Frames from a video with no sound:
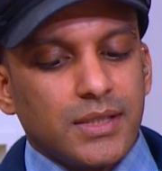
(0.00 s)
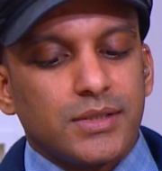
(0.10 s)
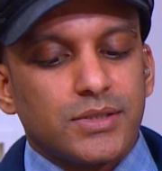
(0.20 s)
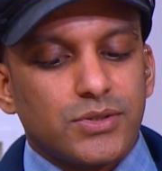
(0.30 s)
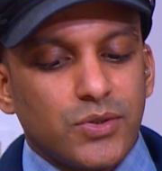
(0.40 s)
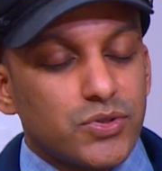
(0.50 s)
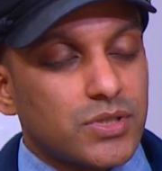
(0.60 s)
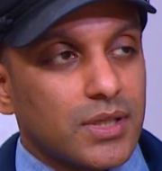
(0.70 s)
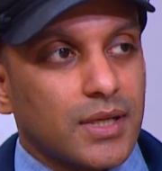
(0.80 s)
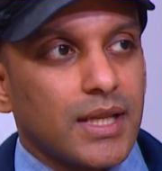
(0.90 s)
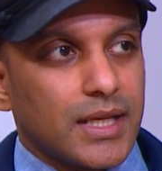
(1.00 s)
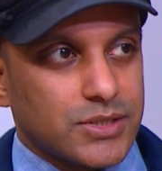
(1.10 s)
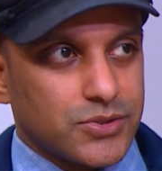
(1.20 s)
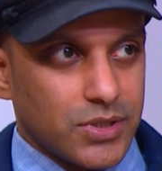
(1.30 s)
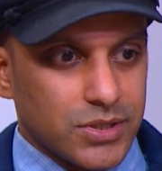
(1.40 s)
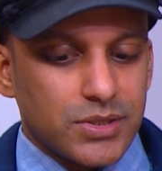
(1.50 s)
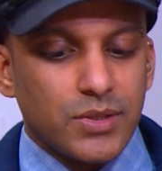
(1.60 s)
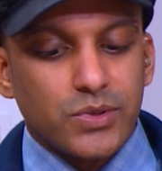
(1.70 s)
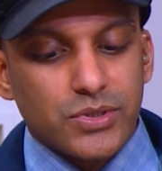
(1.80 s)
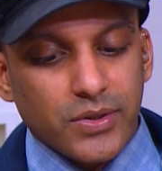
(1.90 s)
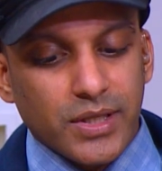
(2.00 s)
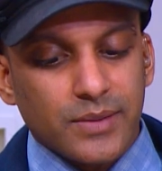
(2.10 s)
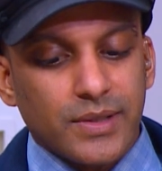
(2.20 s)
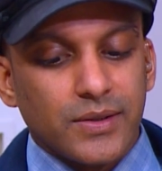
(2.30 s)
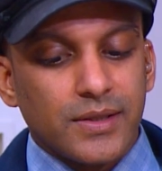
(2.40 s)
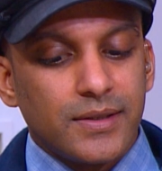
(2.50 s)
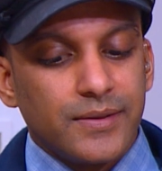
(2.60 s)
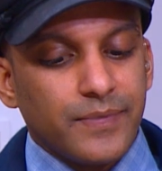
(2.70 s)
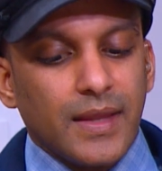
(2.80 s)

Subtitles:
social class structure that we're talking about here.